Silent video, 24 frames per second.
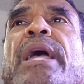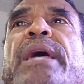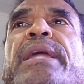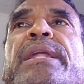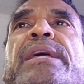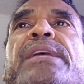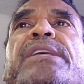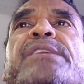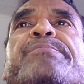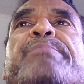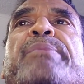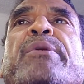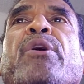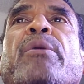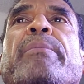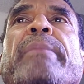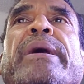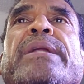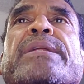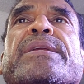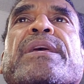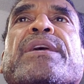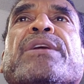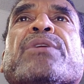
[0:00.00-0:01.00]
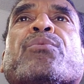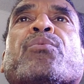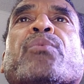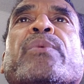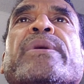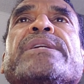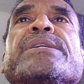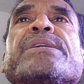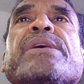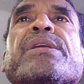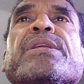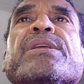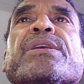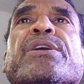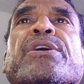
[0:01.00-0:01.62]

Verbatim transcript: and experiment in recent